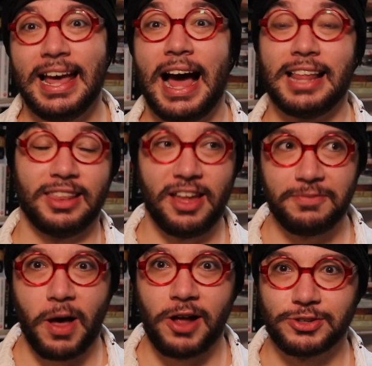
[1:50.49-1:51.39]
I
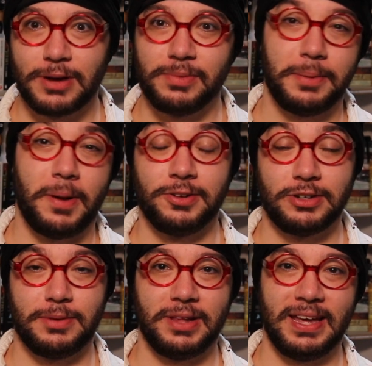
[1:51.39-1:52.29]
love Paul Tremblay. Paul
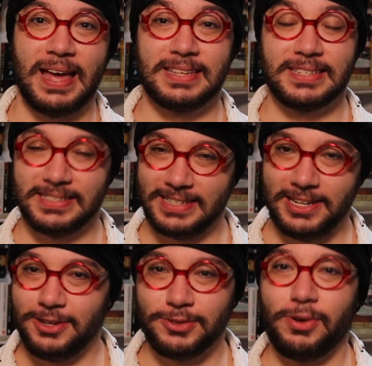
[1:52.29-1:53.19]
Tremblay has
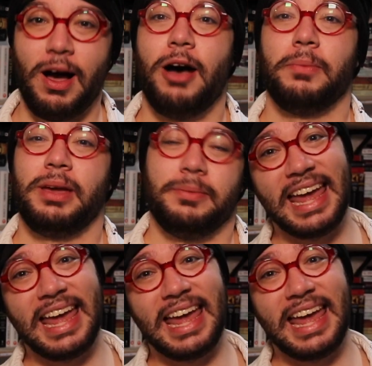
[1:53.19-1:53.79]
continued to awe me,